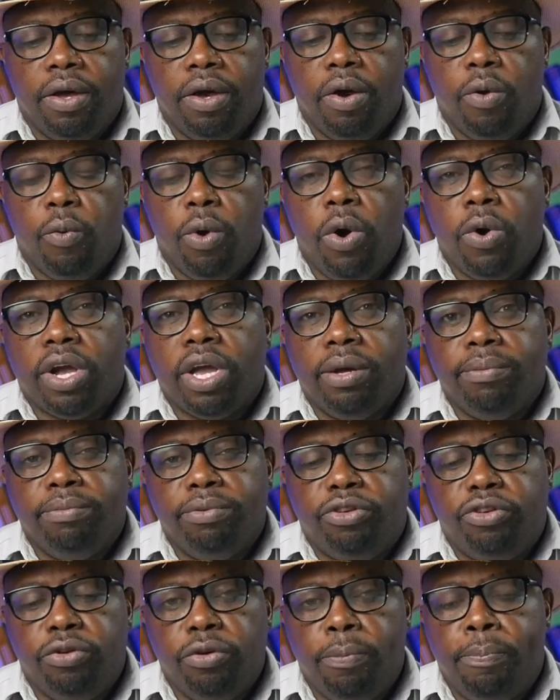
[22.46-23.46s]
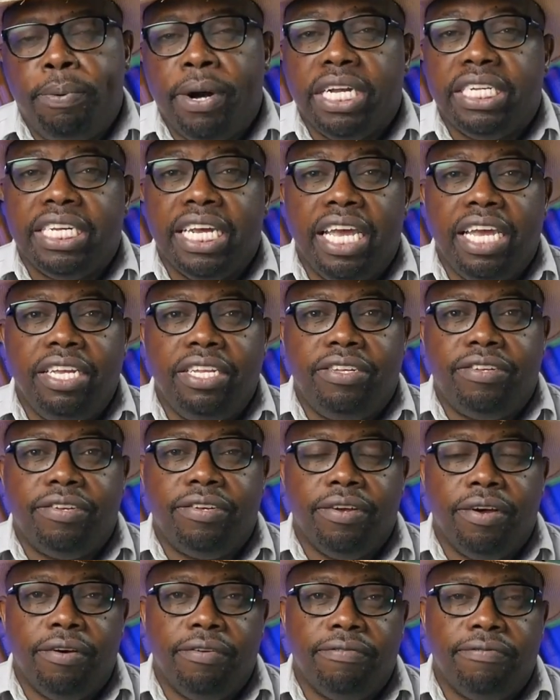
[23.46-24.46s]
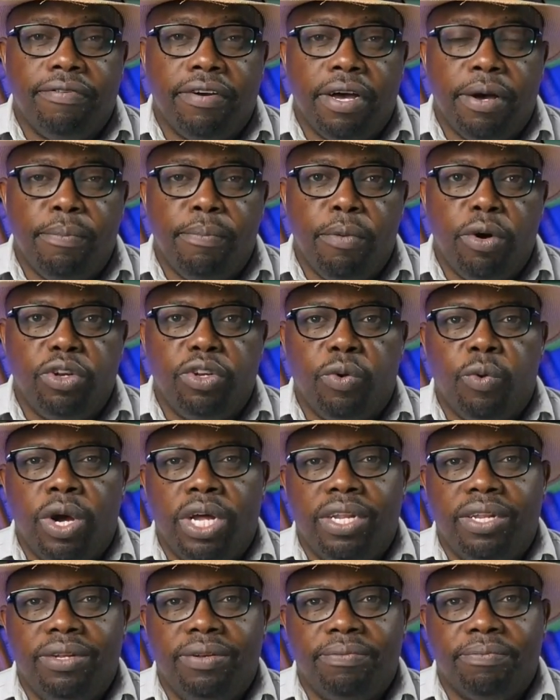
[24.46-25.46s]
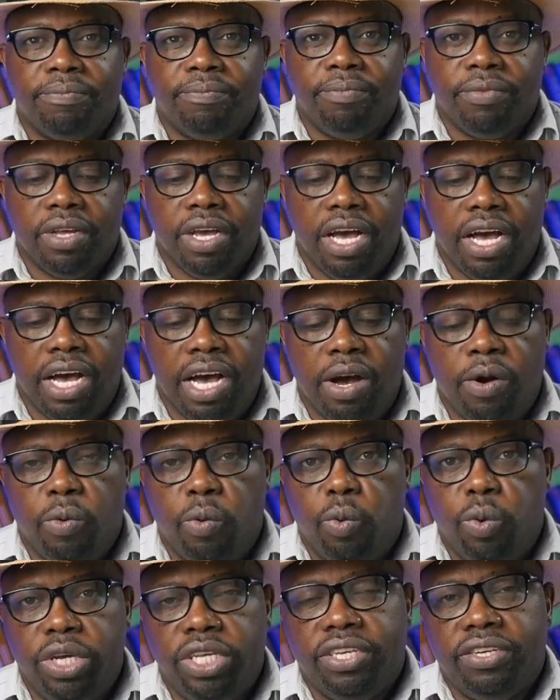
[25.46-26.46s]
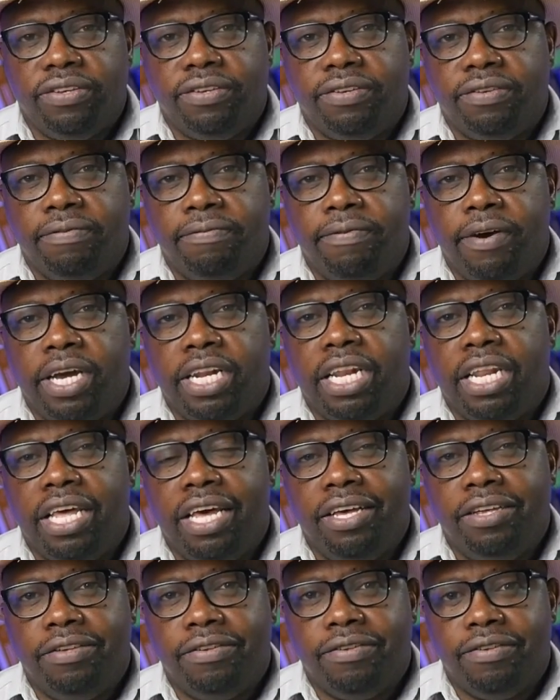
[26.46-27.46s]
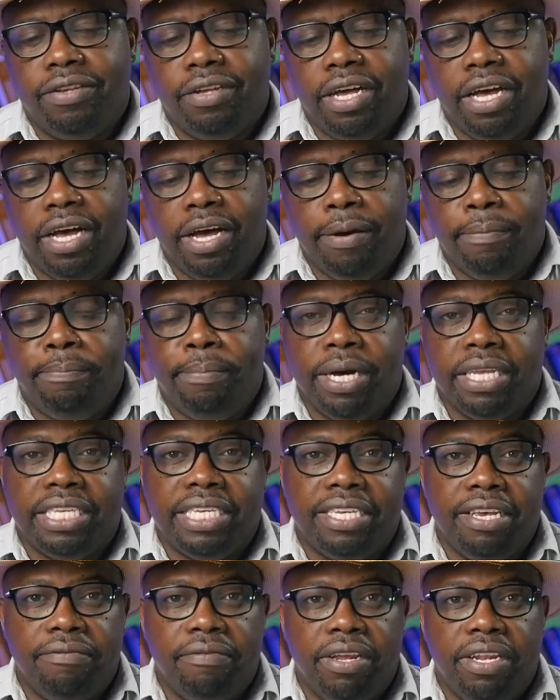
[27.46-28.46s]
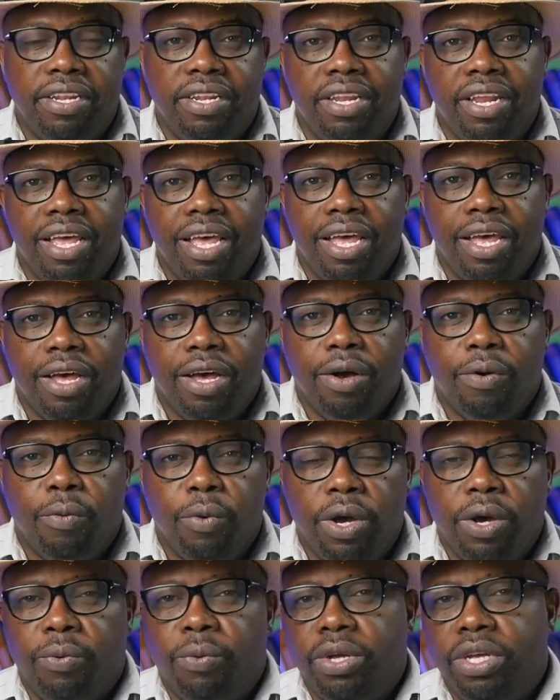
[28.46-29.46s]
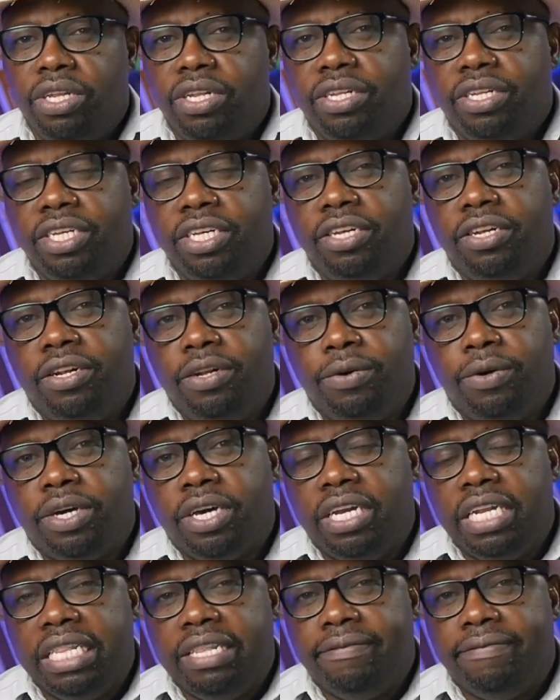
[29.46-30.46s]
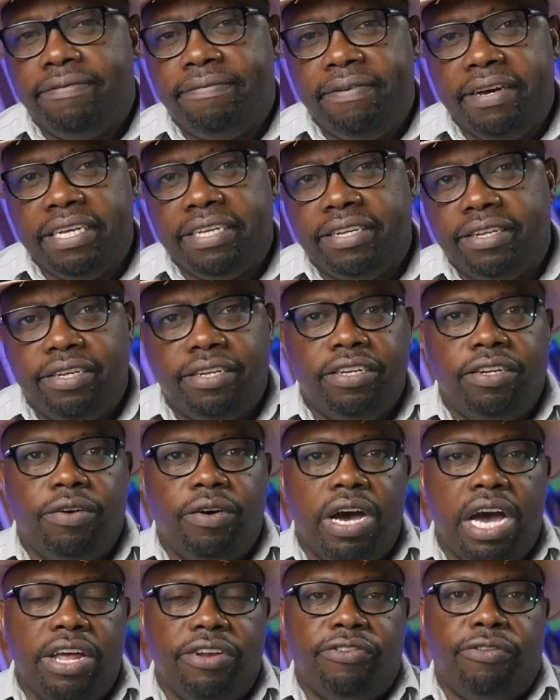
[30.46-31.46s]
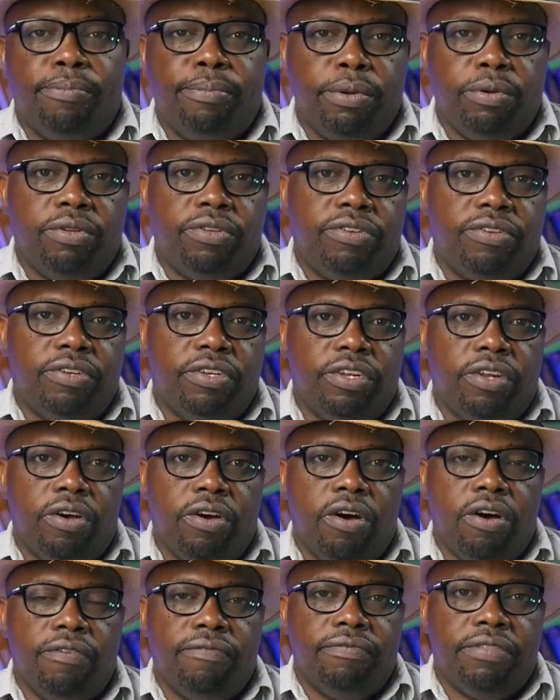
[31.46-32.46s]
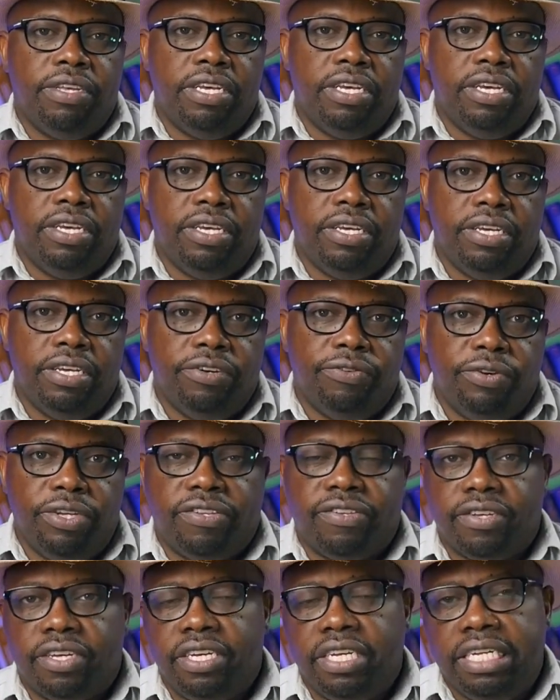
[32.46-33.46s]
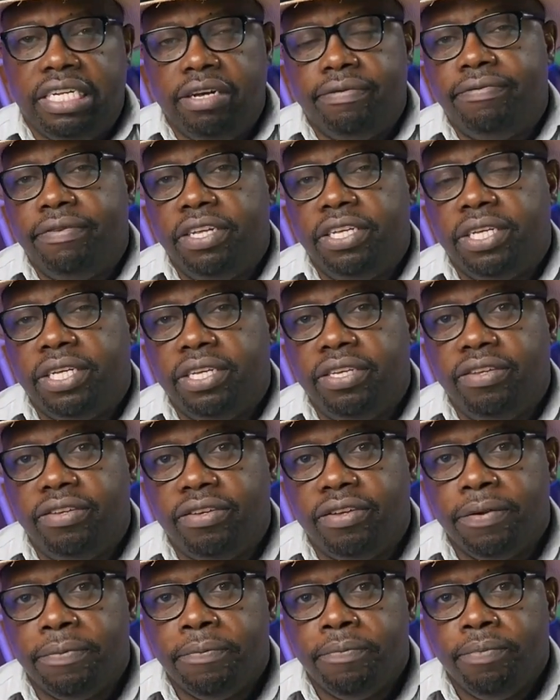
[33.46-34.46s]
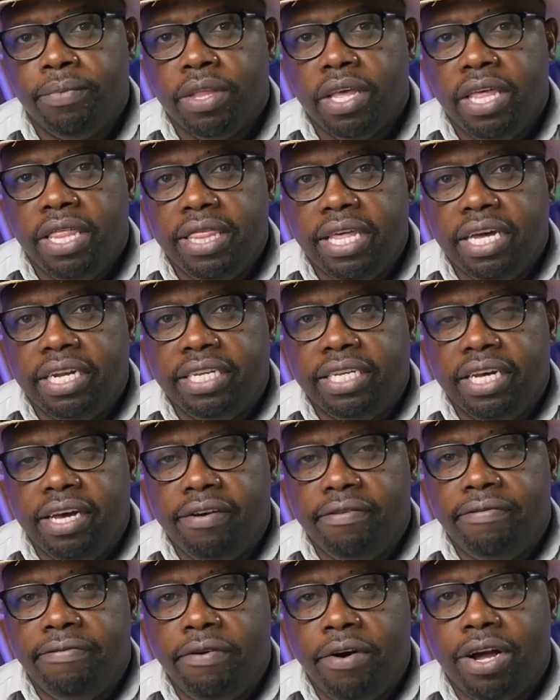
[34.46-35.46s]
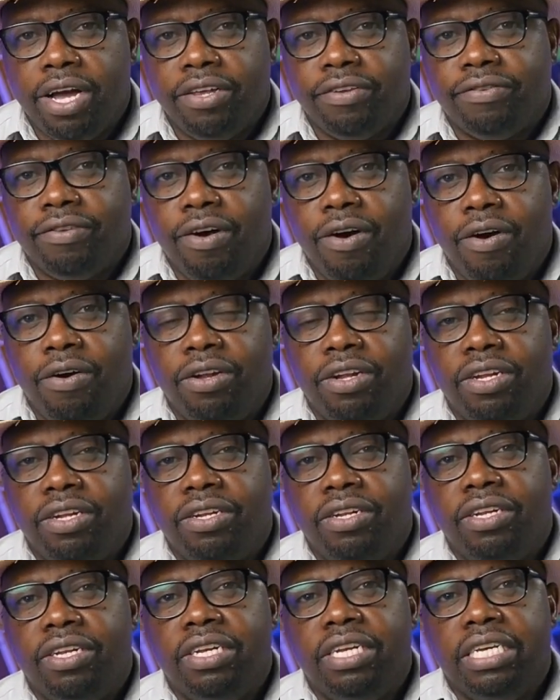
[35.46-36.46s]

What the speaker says: Welcome to part 8 of module 1. We just finalized part 7, where we did look at the first attribute of the risk definitions that focused on